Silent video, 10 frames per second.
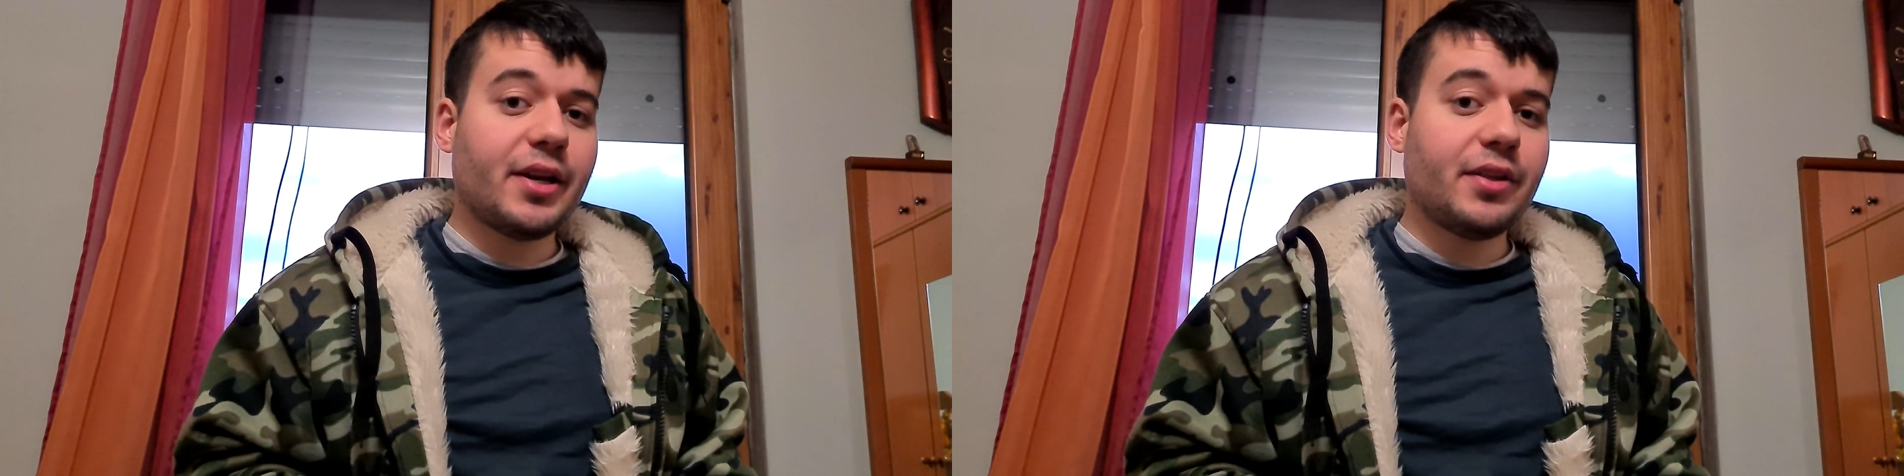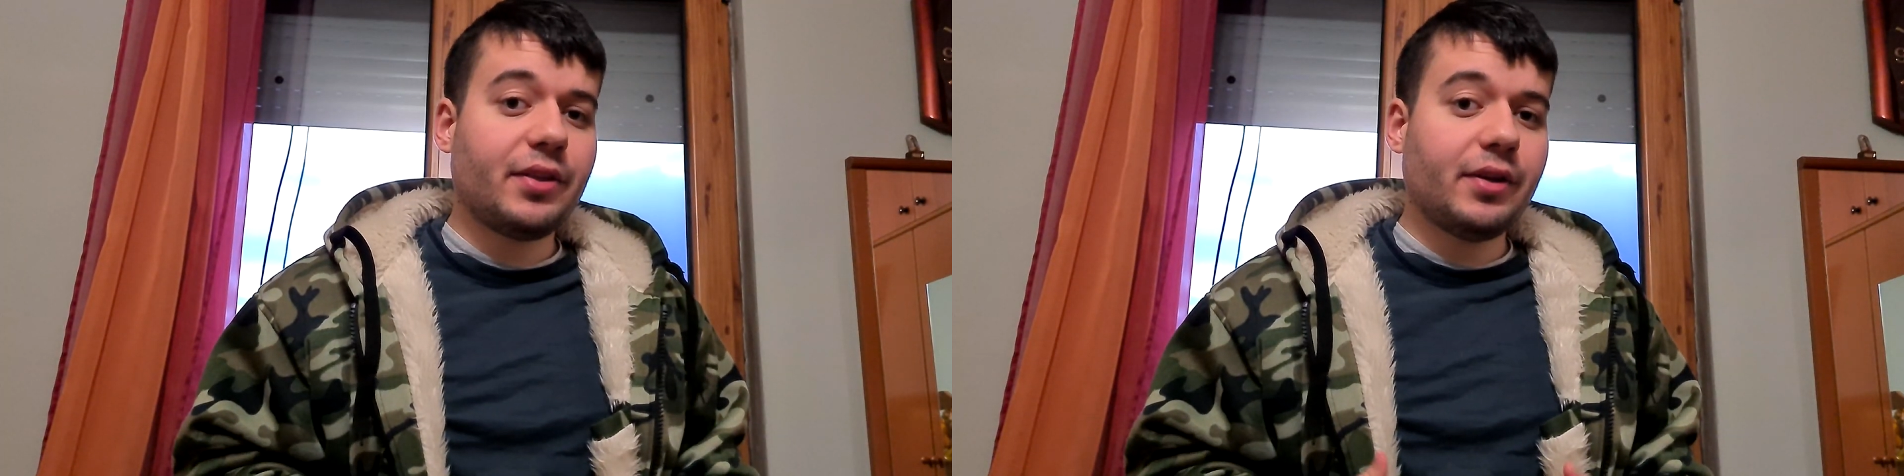
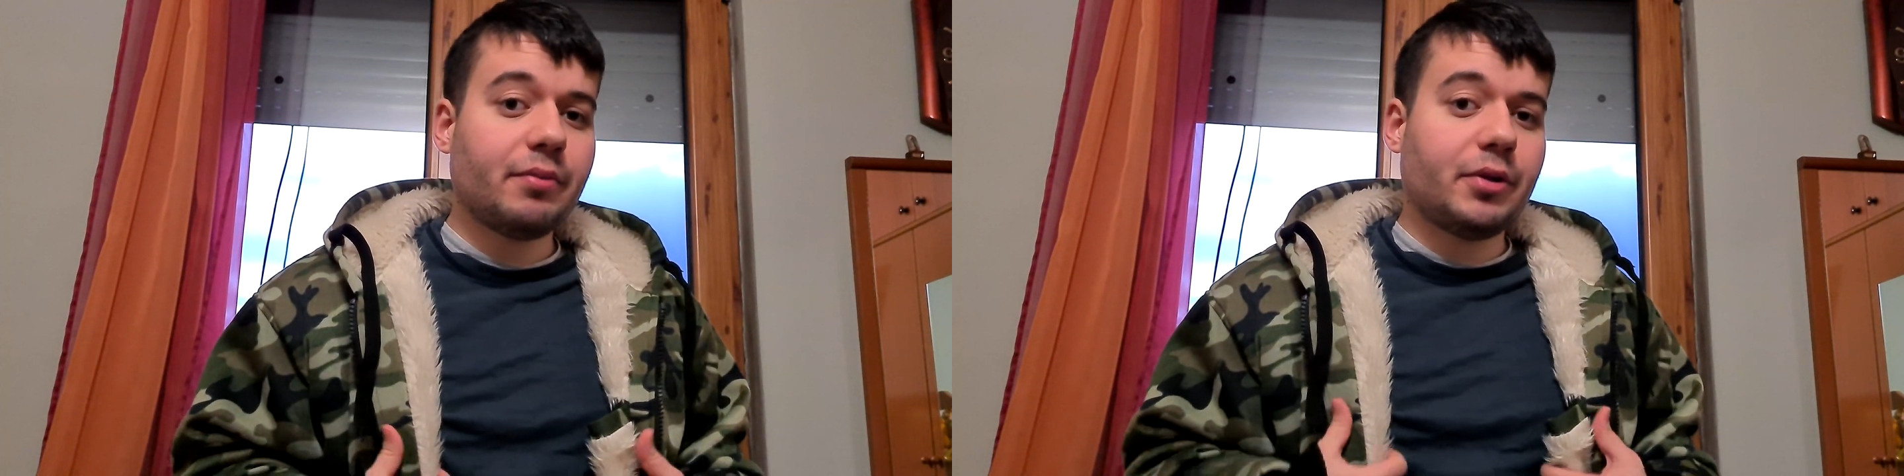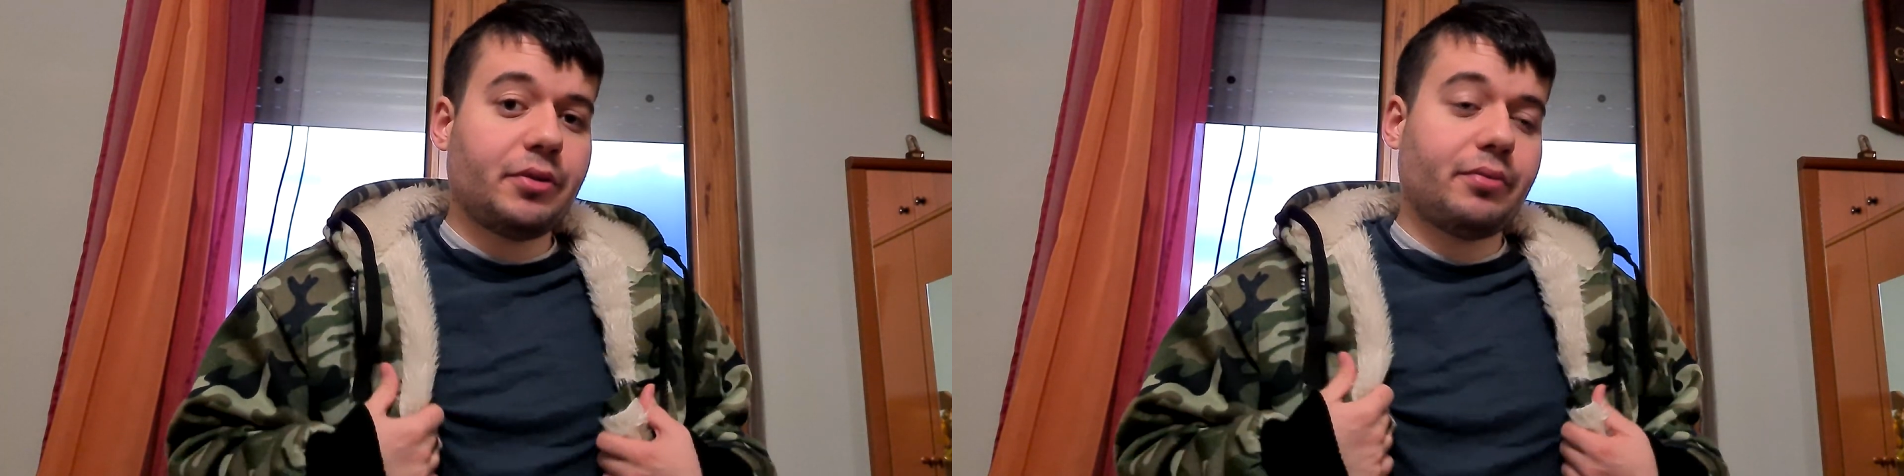anything,
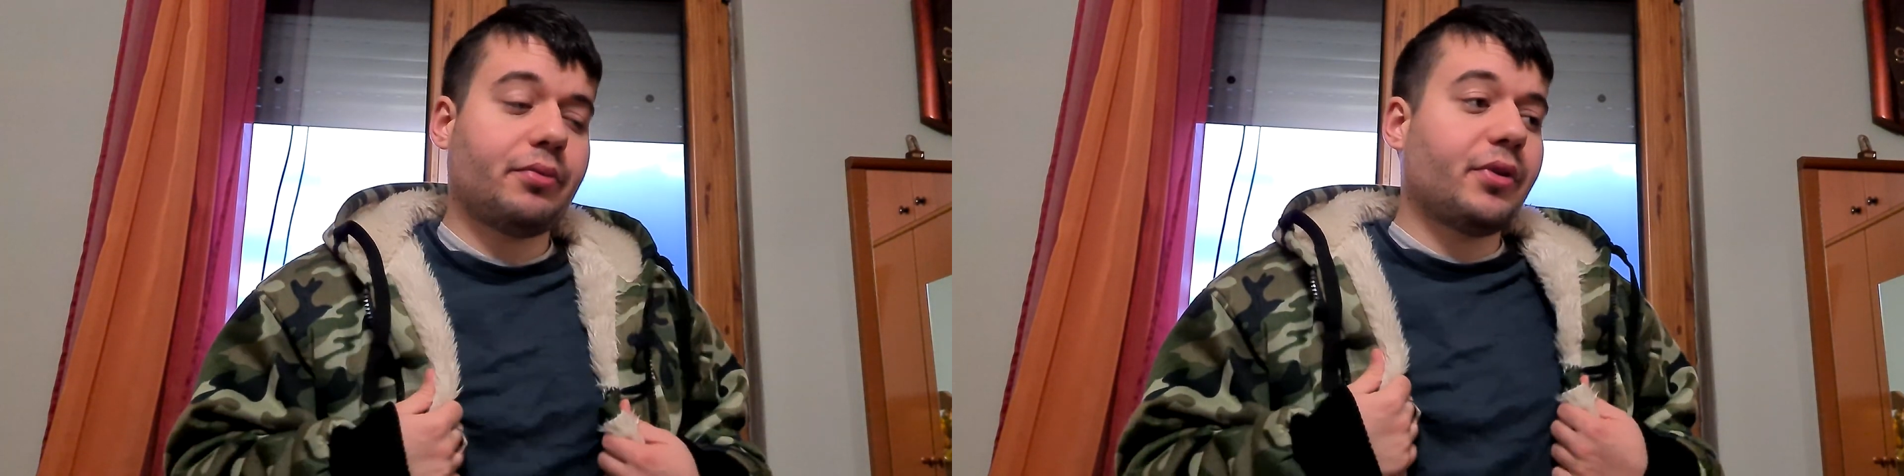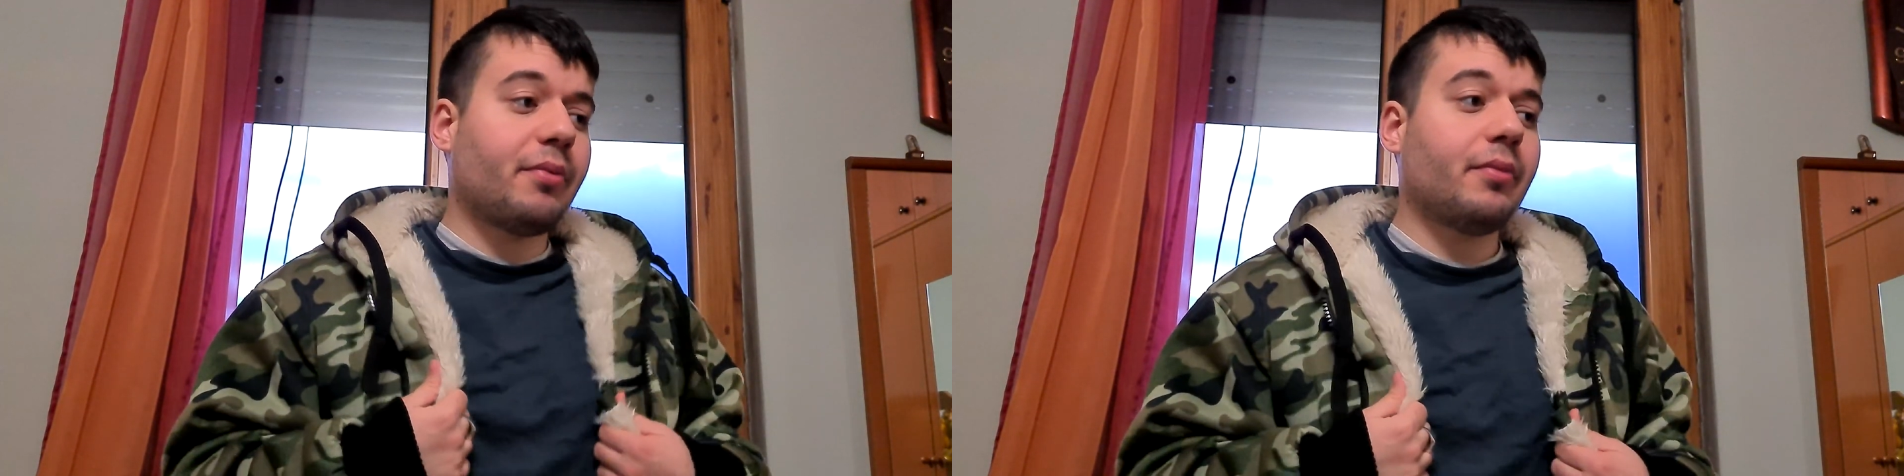but
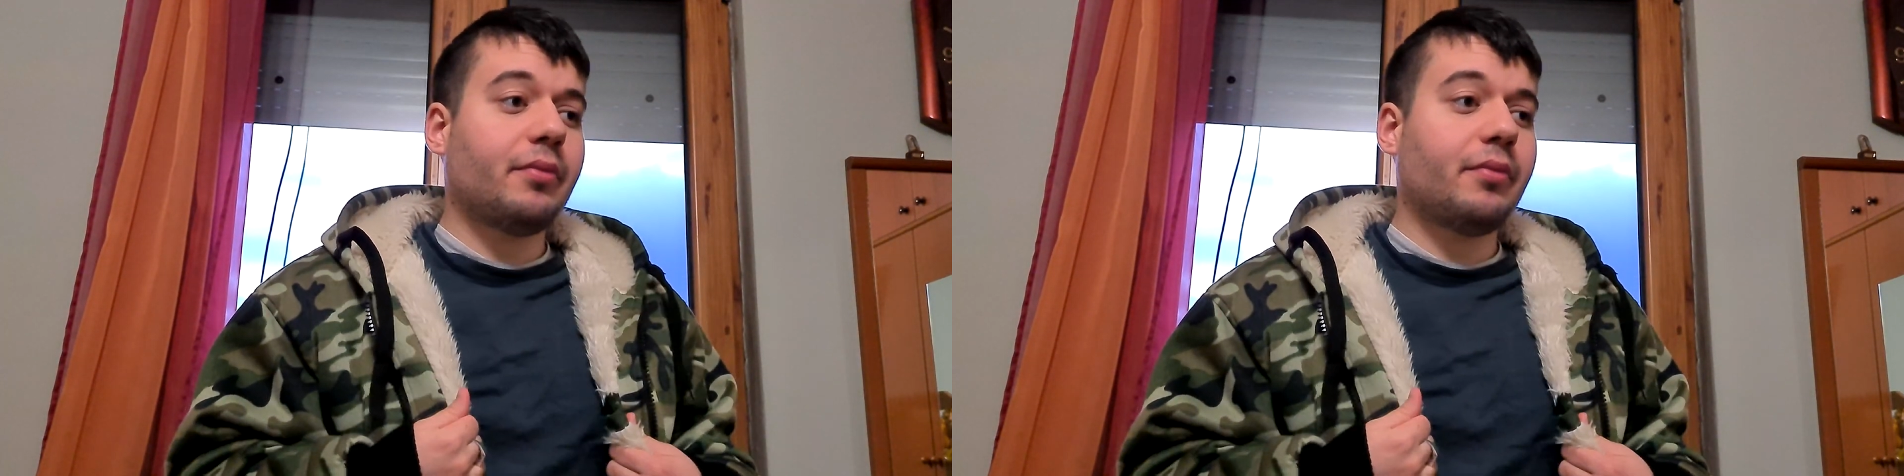with